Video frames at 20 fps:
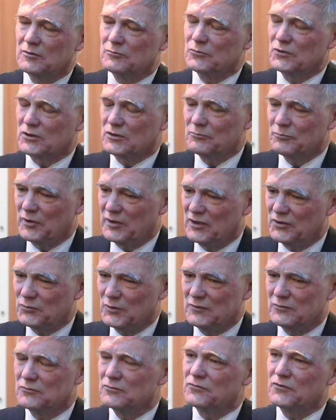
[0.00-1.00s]
But compared to
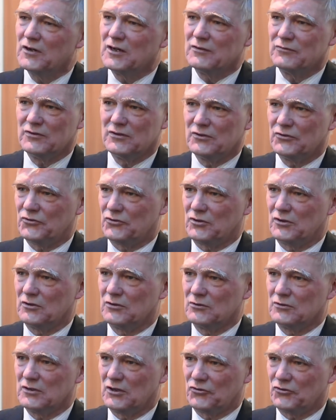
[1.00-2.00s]
even 5 years
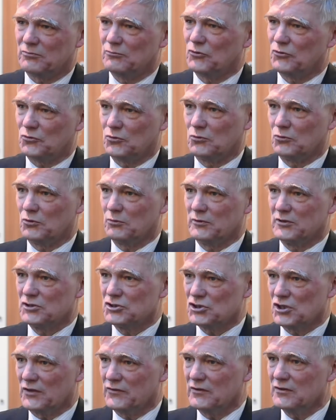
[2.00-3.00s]
ago, customers talk to
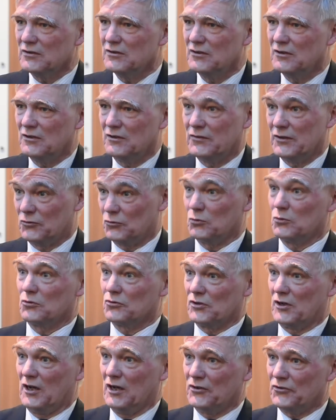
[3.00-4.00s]
each other, they talk
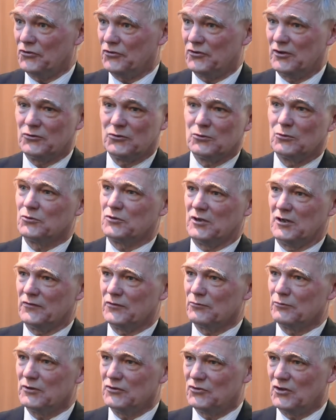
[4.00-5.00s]
to us, they talk to
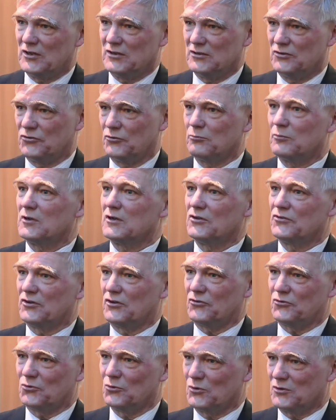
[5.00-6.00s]
other retailers, as well as
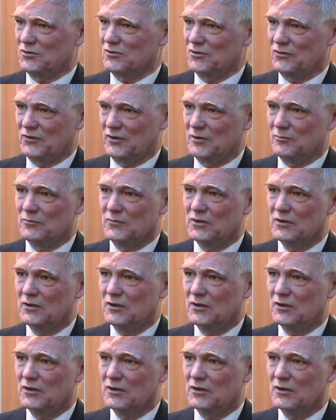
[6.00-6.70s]
us talking to them.